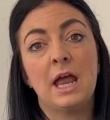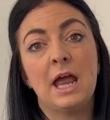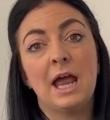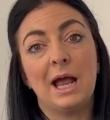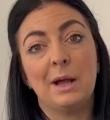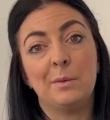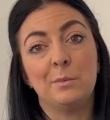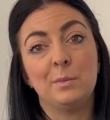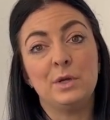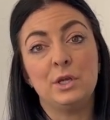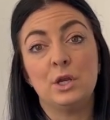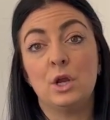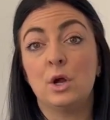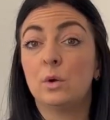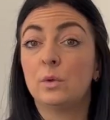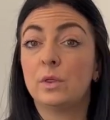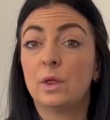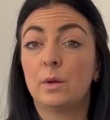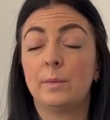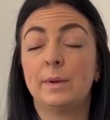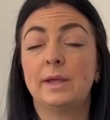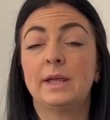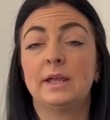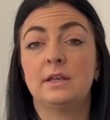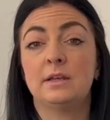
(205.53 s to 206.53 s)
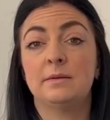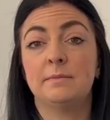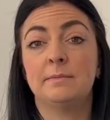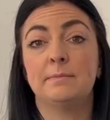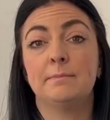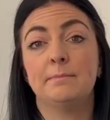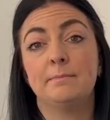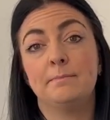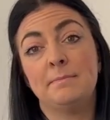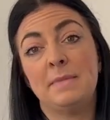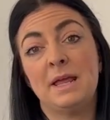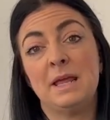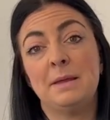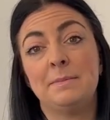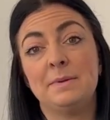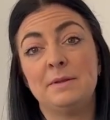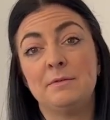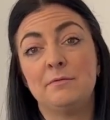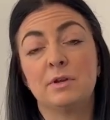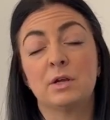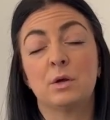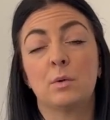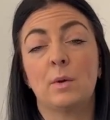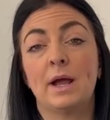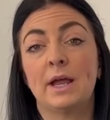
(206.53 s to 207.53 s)
and we know that we can maybe
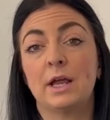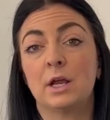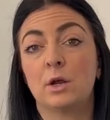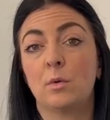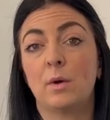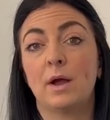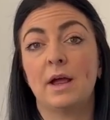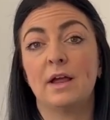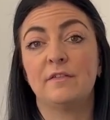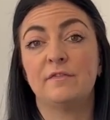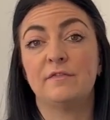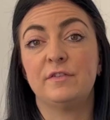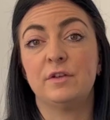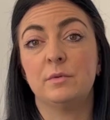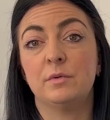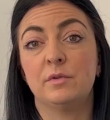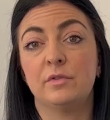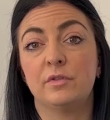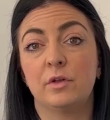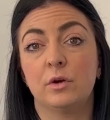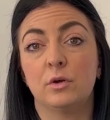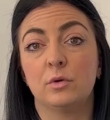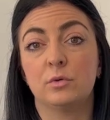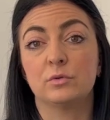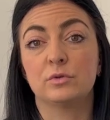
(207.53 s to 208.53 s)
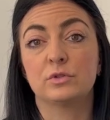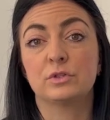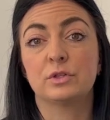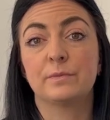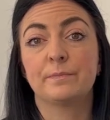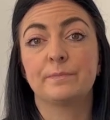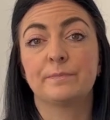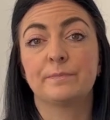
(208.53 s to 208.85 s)
require quite a few of those.